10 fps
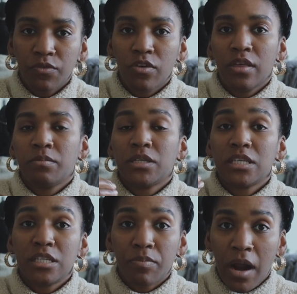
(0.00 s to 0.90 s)
for them to
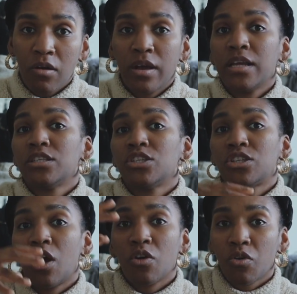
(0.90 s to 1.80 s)
sprout and to
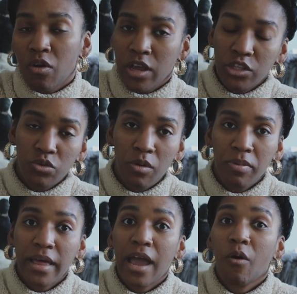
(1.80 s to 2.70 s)
start growing into a
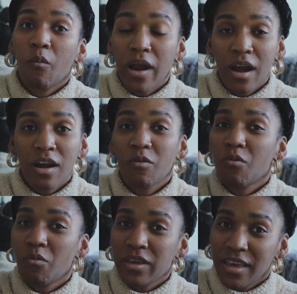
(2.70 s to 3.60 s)
plant, where
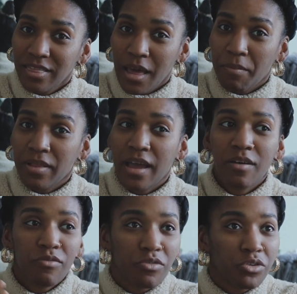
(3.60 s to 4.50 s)
when we get that
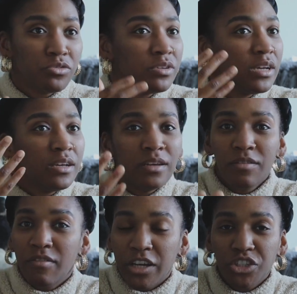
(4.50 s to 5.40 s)
plant, fruit,
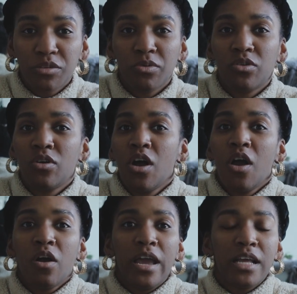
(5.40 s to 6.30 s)
vegetable,
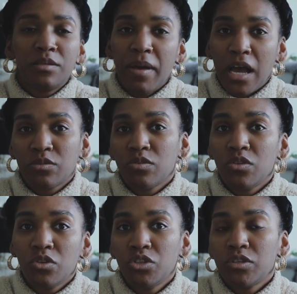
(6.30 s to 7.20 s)
it's packed with
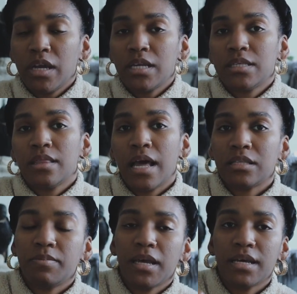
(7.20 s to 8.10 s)
nutrients, and
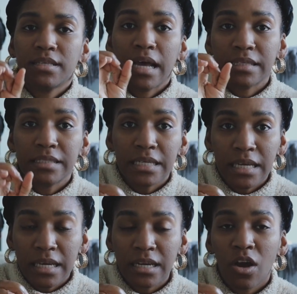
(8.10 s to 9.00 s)
that's because that
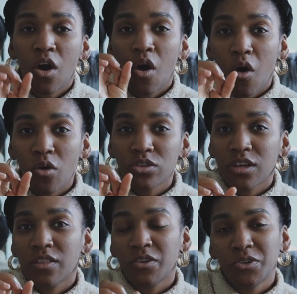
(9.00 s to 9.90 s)
seed holds
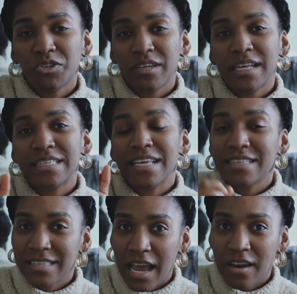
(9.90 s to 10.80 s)
all the nutrients
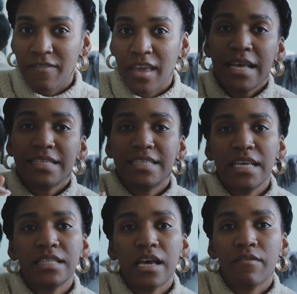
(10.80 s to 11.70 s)
inside of it.
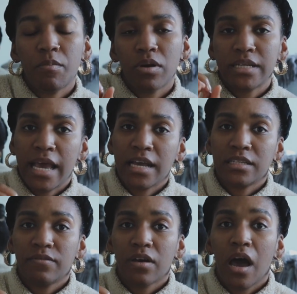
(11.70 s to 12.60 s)
Seeds have a
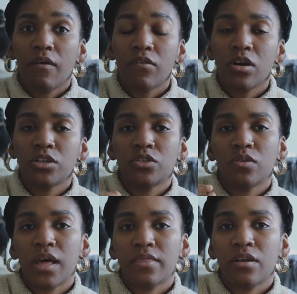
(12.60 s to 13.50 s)
protective cover
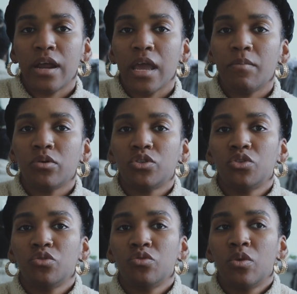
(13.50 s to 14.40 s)
so that they're able
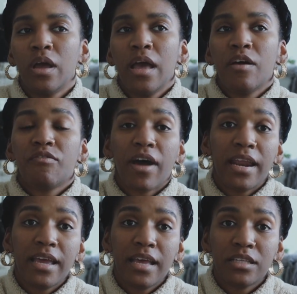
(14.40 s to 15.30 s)
to
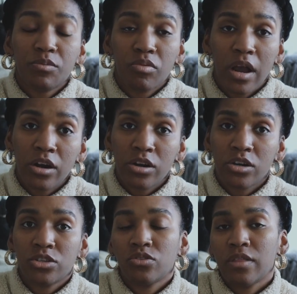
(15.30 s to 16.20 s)
fight against
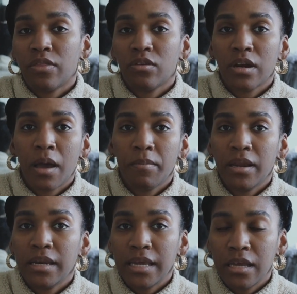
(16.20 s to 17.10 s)
predators, so that they're not
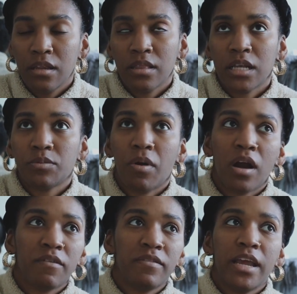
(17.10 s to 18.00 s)
being eaten. That's
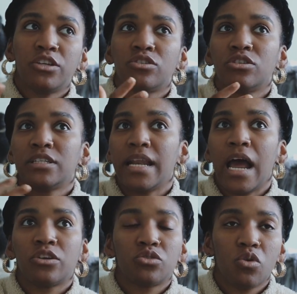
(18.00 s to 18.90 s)
part of nature's
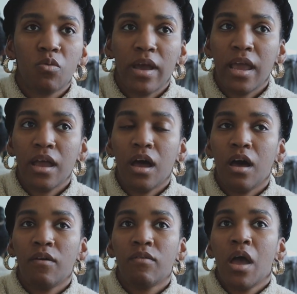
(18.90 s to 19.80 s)
natural way
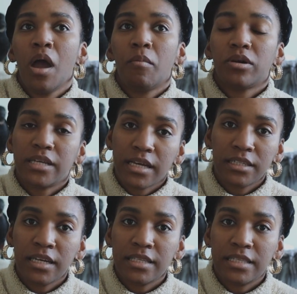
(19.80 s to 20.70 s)
of
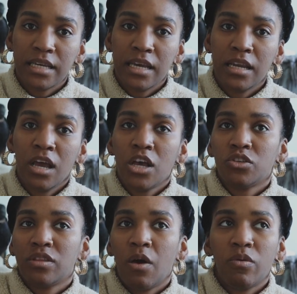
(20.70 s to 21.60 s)
protecting a seed,
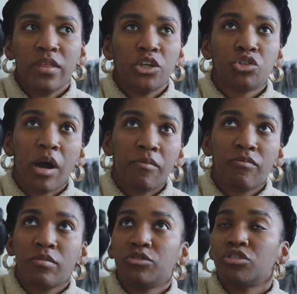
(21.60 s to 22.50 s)
so that when they drop
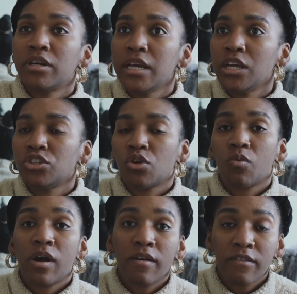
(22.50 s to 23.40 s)
from trees or
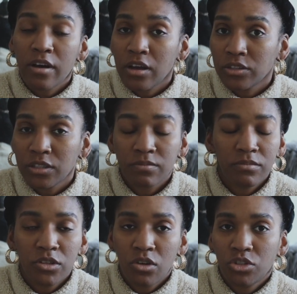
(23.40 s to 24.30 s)
wherever else,
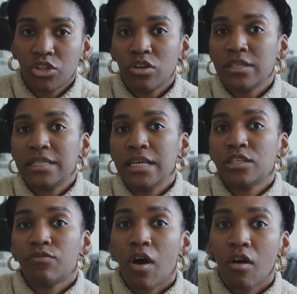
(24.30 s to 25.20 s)
you know, certain
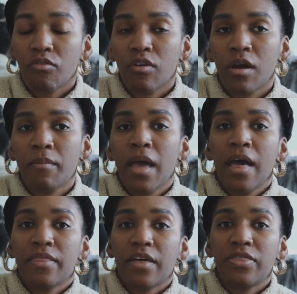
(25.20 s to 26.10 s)
seeds fall from,
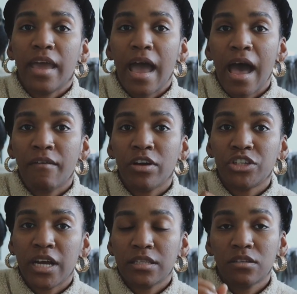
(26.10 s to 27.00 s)
that they have a
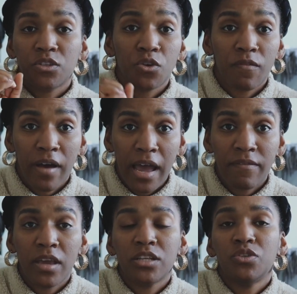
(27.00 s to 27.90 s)
chance of
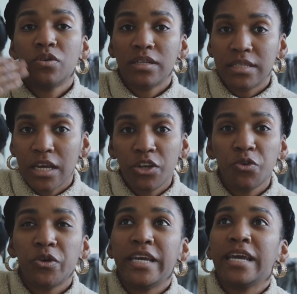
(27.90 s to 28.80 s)
surviving to
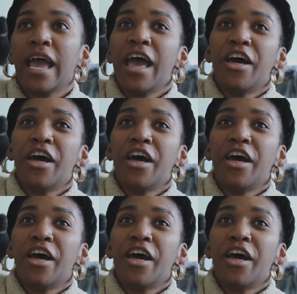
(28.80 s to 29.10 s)
continuing